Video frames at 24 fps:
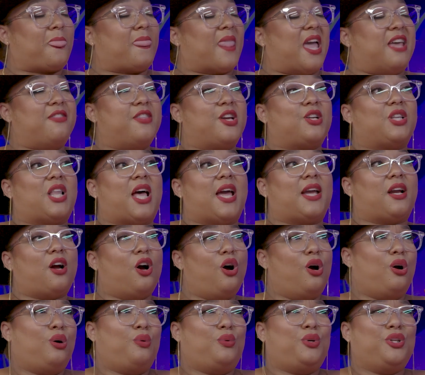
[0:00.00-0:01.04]
And they're like,
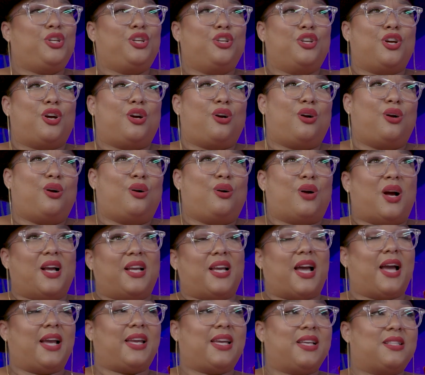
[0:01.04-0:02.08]
oh,
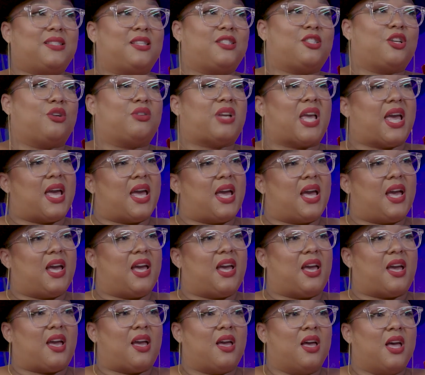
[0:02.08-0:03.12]
well, I guess it's
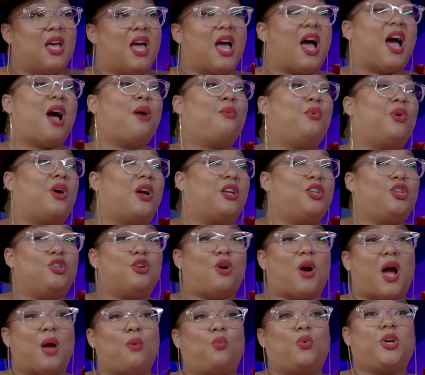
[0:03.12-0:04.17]
okay.
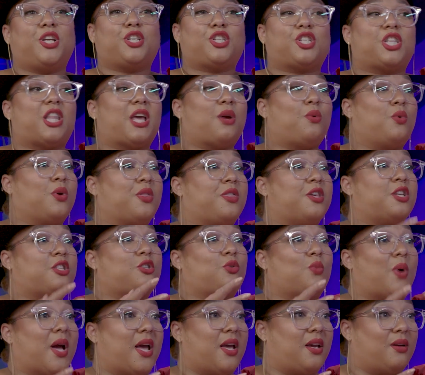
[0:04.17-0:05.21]
I wish they were this
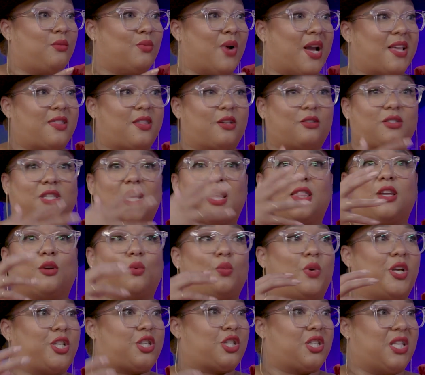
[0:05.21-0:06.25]
way, right? They'll say their
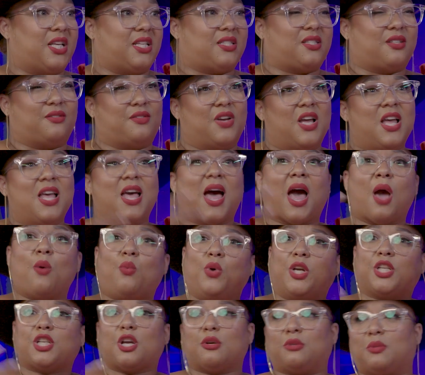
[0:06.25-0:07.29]
wish list of, I
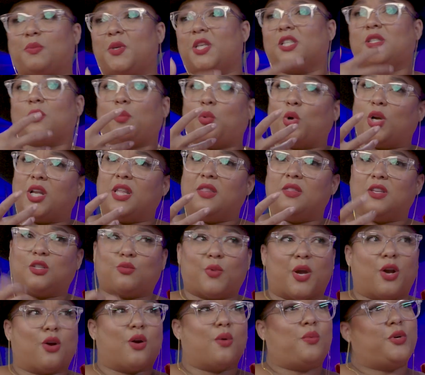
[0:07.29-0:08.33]
wish I was being supported in this
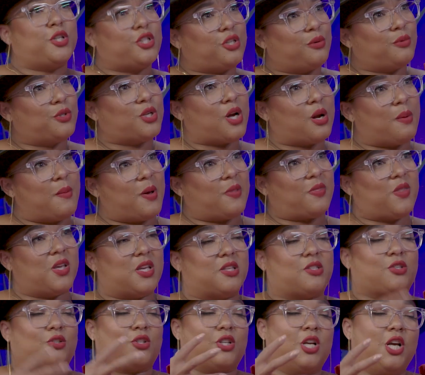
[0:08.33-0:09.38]
way, or I wish they were talking about
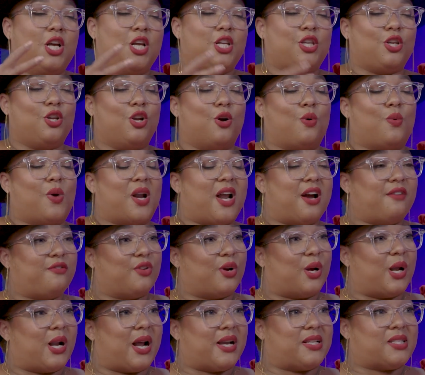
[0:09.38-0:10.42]
this, or,
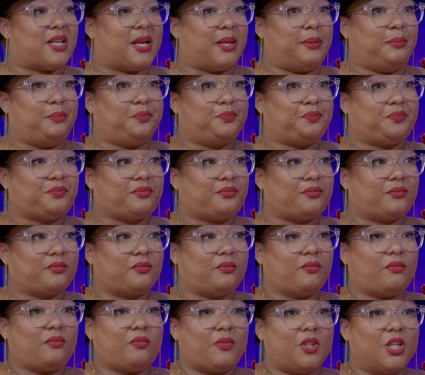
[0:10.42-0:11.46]
whatever. And I say,
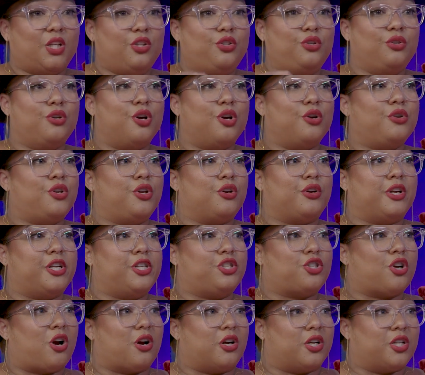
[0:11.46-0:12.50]
you're in
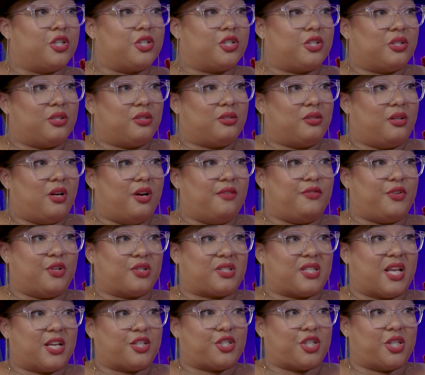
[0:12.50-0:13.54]
charge of your
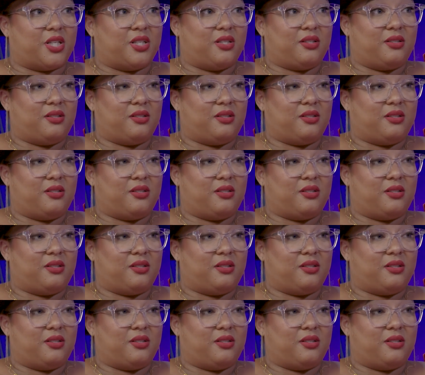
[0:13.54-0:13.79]
session.